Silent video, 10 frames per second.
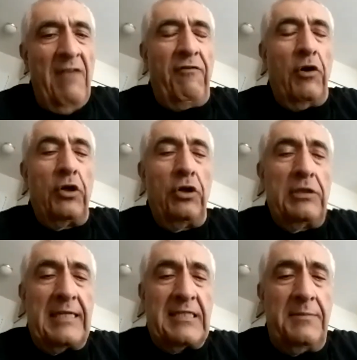For good
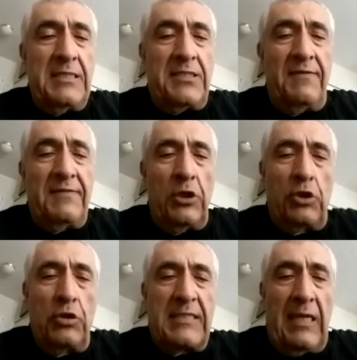customer service, you go
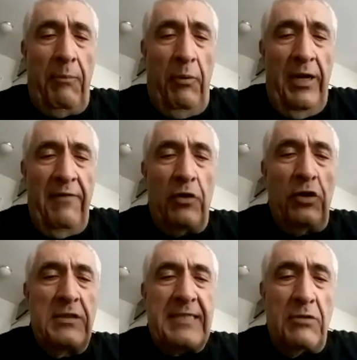to Subway. For
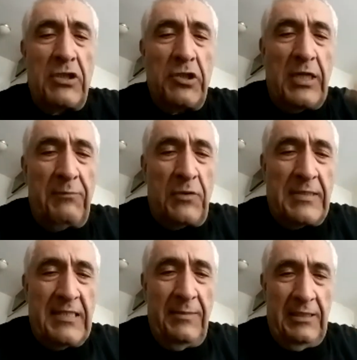good sandwiches, you come to
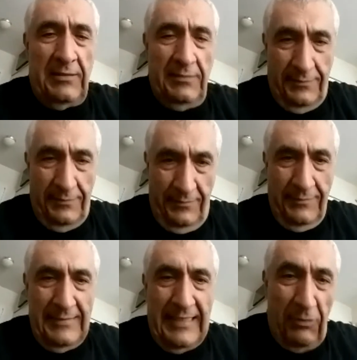see me.
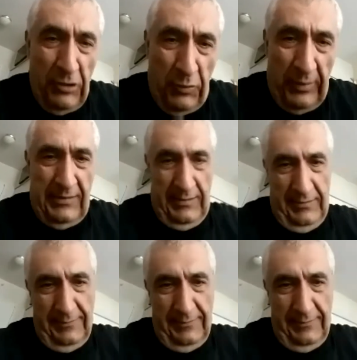That's how it works.